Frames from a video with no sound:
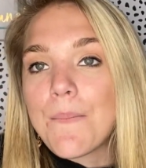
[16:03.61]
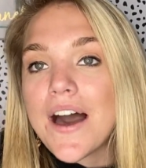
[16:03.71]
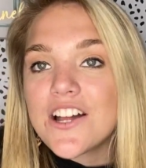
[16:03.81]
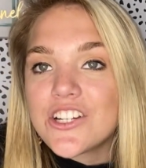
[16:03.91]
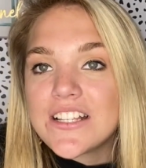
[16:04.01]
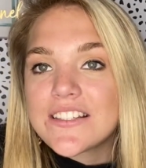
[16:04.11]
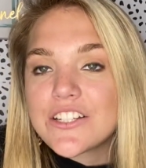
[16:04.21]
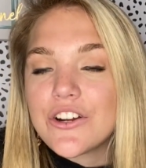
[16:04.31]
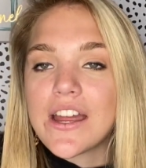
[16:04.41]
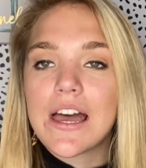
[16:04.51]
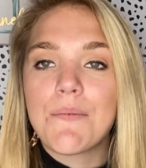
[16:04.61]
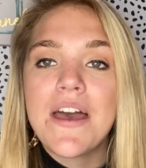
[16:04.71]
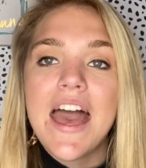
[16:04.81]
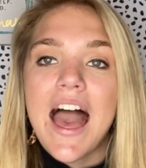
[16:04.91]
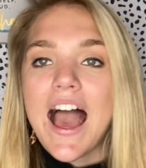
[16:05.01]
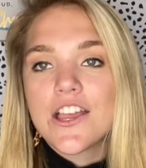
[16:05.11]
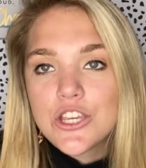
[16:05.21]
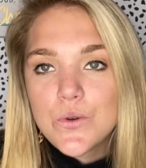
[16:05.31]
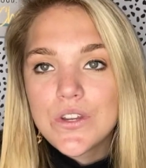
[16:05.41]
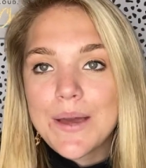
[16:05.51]
pageant Instagram at
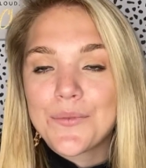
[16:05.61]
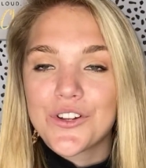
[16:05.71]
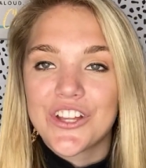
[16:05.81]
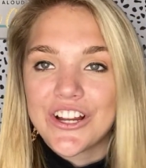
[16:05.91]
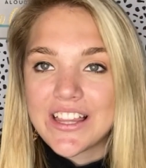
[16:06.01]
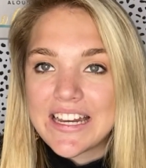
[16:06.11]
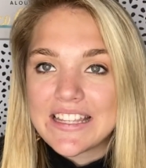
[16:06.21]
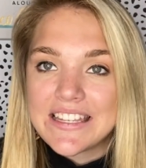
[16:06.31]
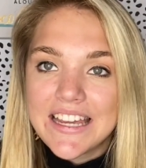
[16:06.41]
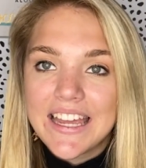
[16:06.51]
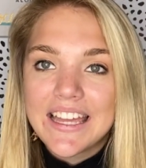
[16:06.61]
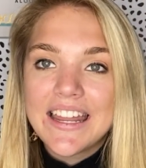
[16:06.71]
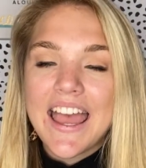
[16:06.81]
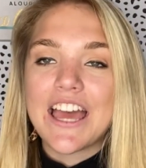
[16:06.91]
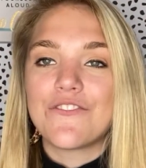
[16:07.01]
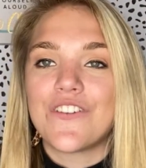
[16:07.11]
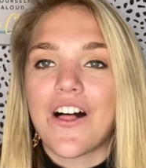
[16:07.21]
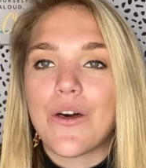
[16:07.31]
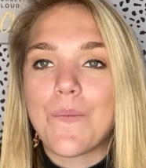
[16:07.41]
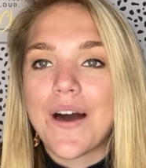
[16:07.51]
UNM North Carolina Teen and
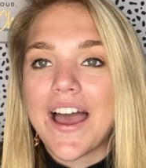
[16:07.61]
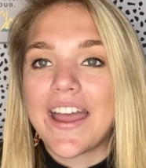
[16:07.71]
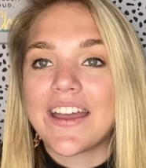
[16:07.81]
follow my